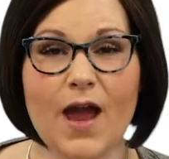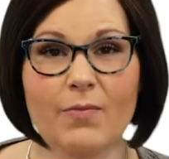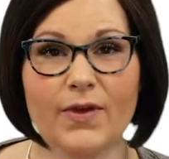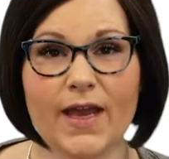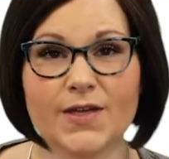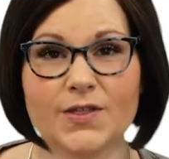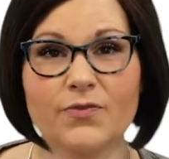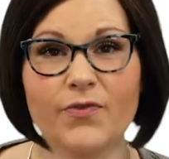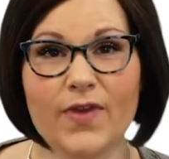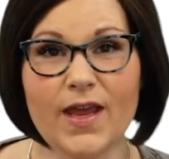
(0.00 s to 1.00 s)
application
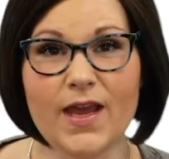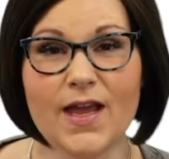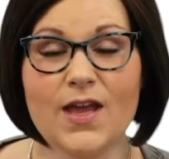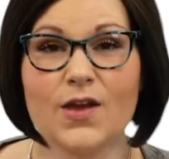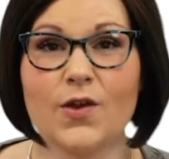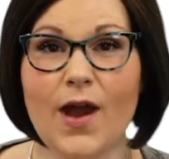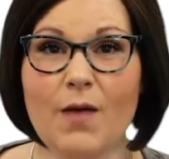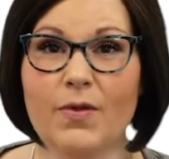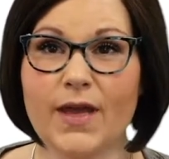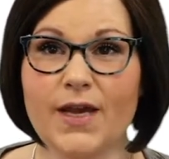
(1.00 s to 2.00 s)
fee, your
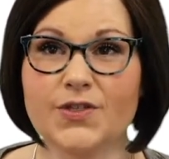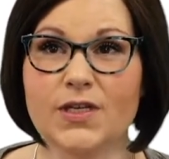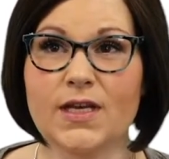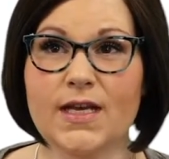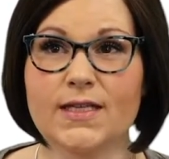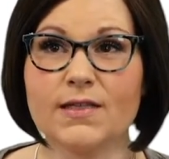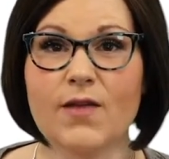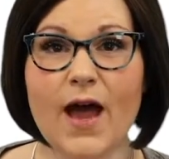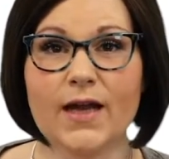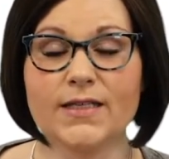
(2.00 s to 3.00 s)
application is
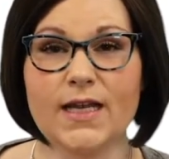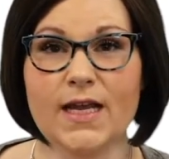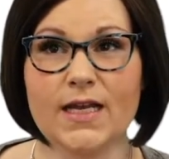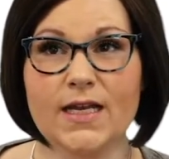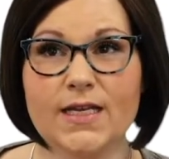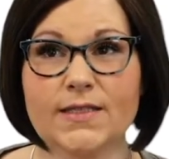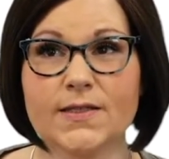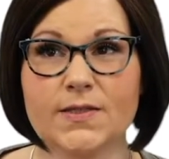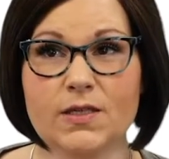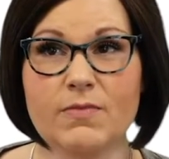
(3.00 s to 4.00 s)
locked and it is
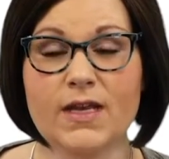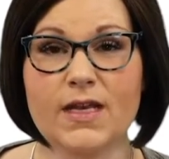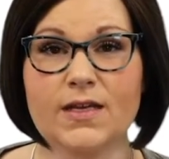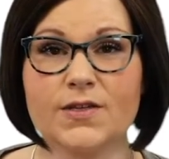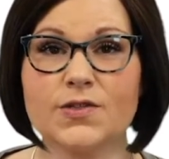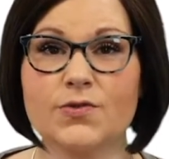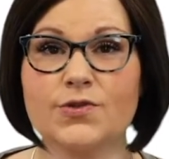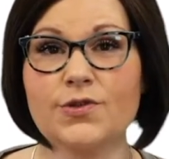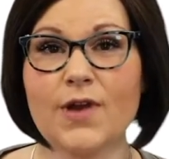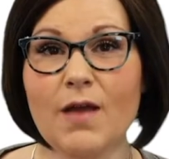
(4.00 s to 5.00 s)
submitted. So
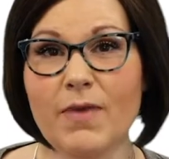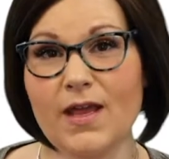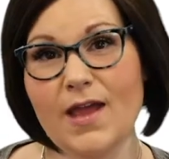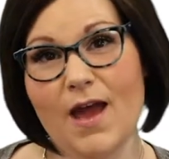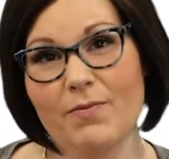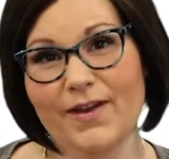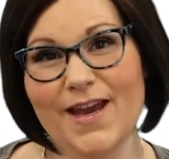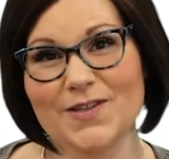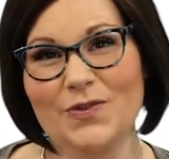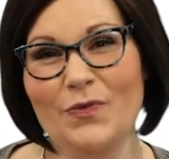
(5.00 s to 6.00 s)
do not pay the
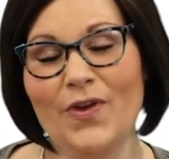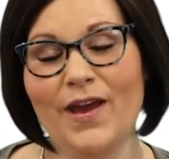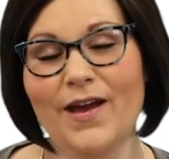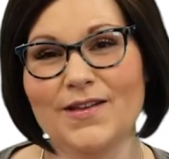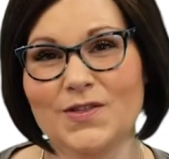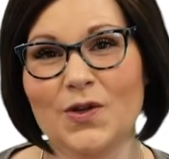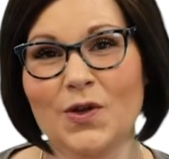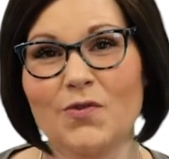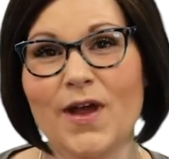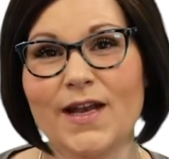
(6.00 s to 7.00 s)
application fee until
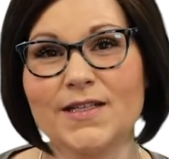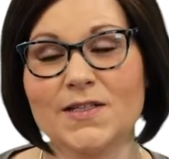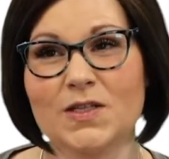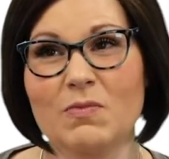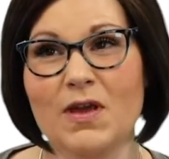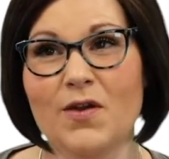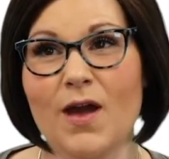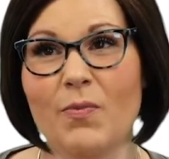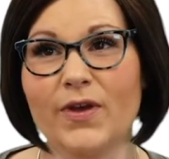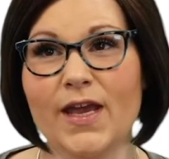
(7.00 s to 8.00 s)
you're ready to submit your
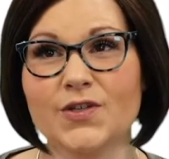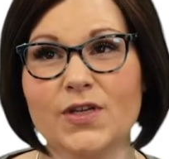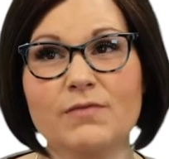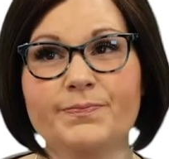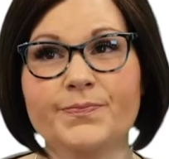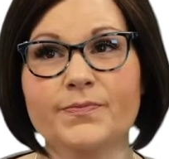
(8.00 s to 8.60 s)
application.